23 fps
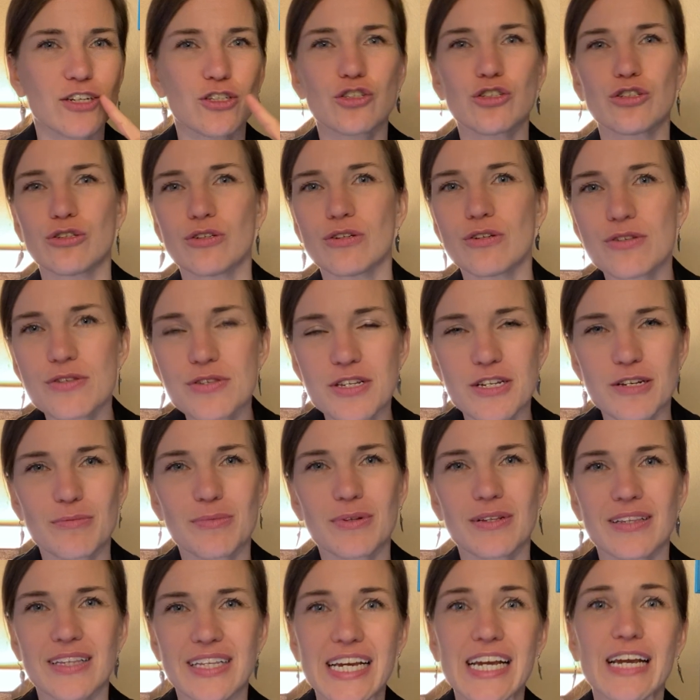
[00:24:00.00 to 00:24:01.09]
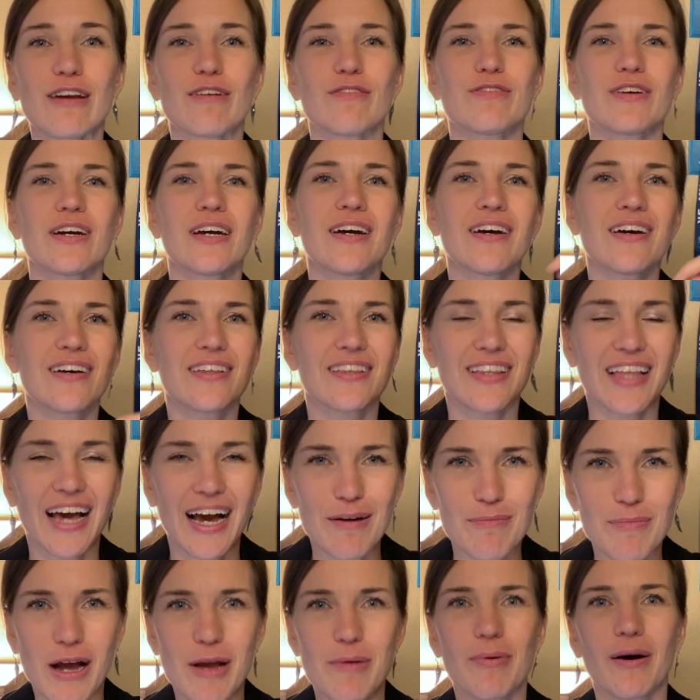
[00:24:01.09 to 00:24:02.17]
choose to believe
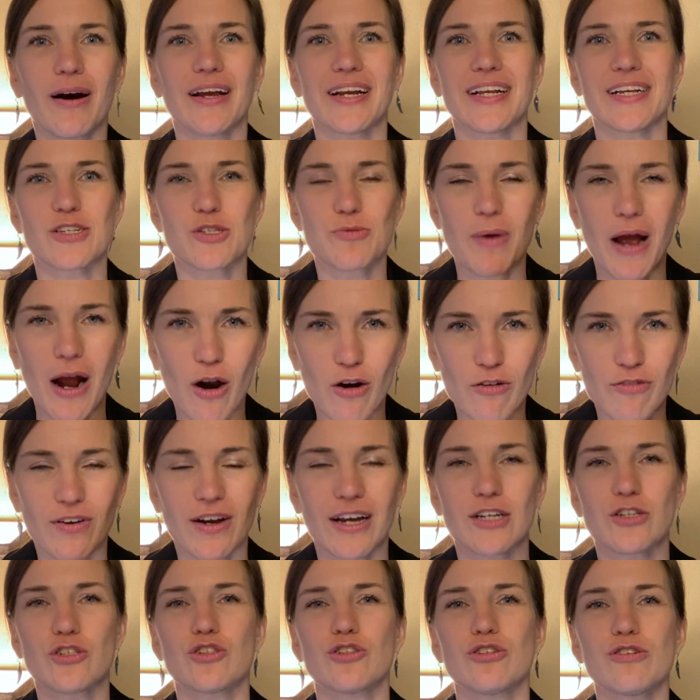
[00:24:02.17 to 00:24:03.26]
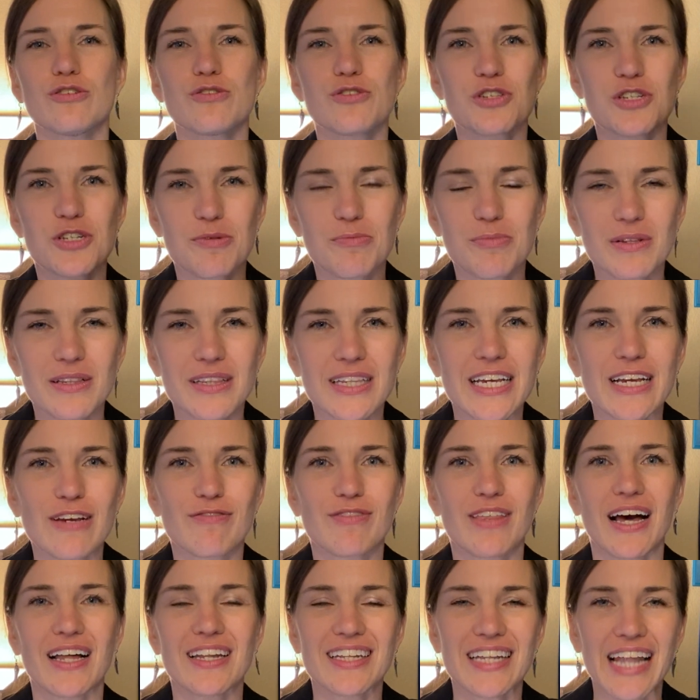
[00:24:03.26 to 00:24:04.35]
that my body is powerful. I choose to believe
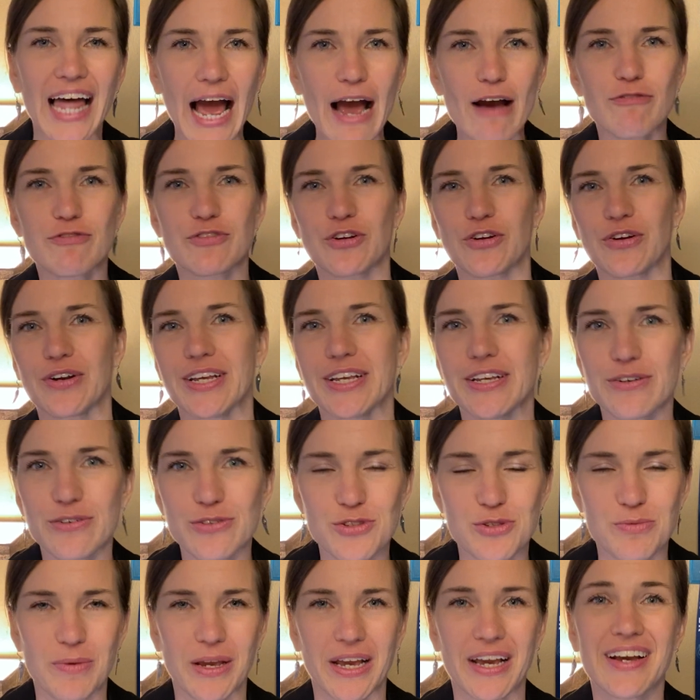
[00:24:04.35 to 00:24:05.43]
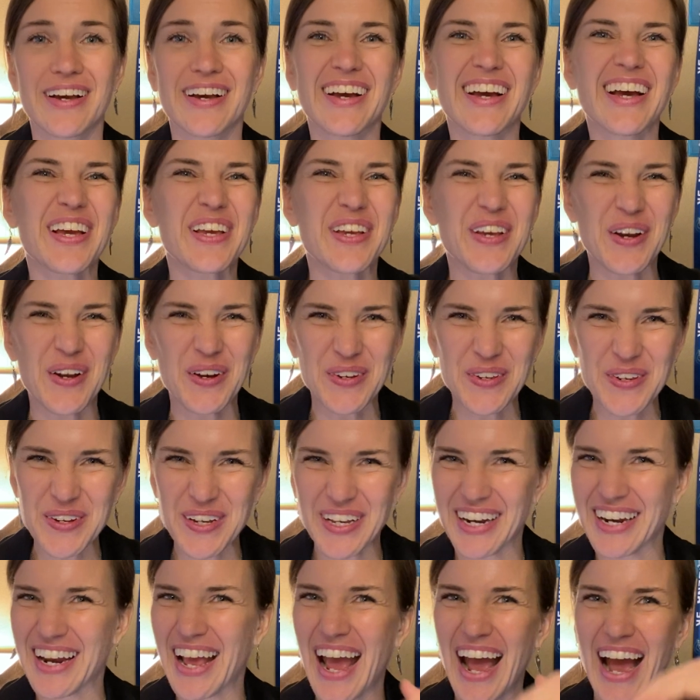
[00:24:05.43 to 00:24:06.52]
that laughter heals me. You
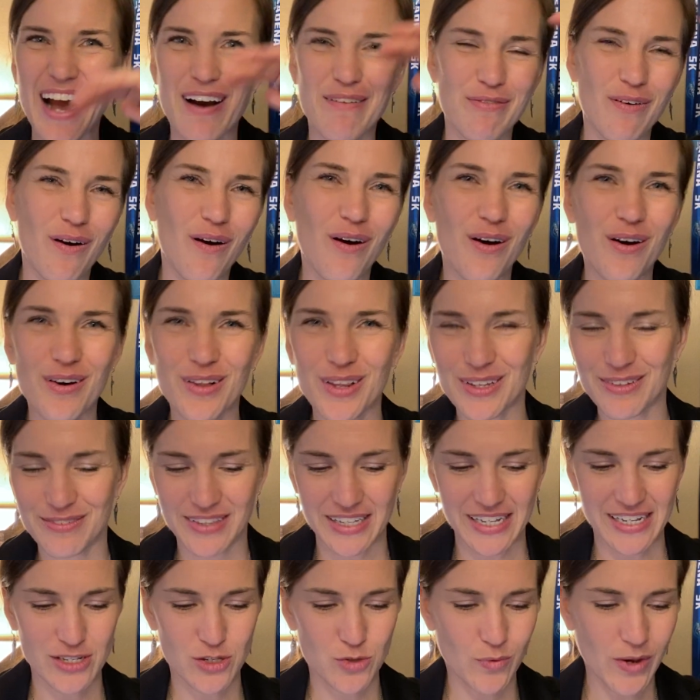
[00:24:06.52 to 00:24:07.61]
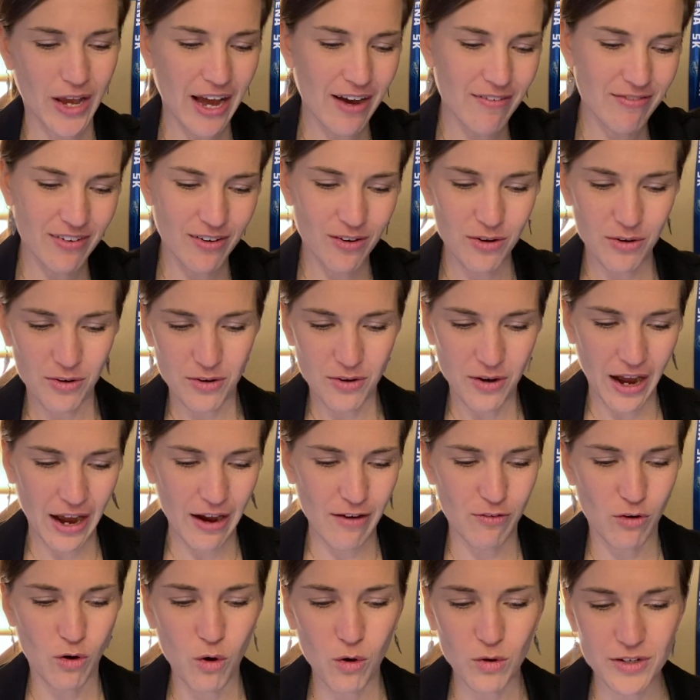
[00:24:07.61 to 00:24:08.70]
can have all of these. I have
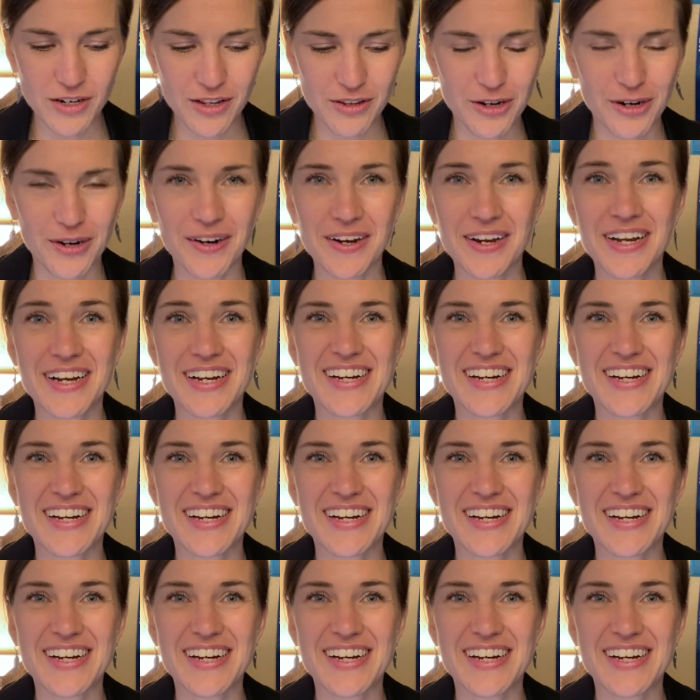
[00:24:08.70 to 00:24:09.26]
a whole nother